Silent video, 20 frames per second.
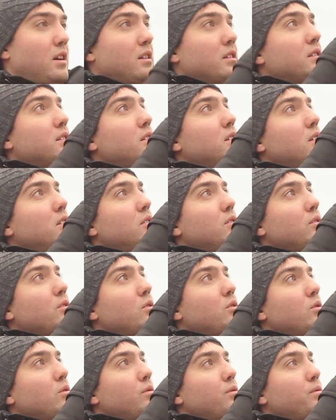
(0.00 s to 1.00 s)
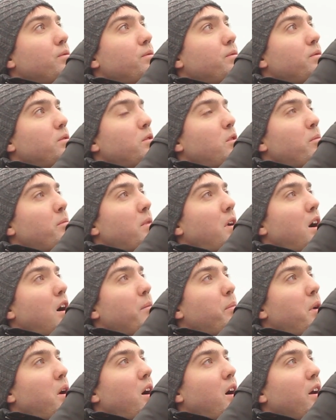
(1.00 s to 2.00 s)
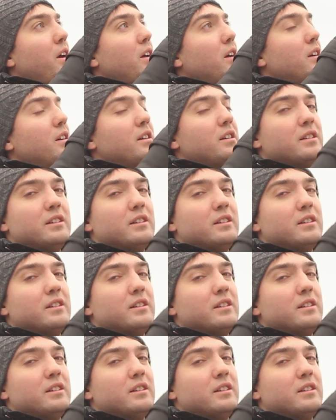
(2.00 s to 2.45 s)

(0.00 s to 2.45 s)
and still shoot from up high.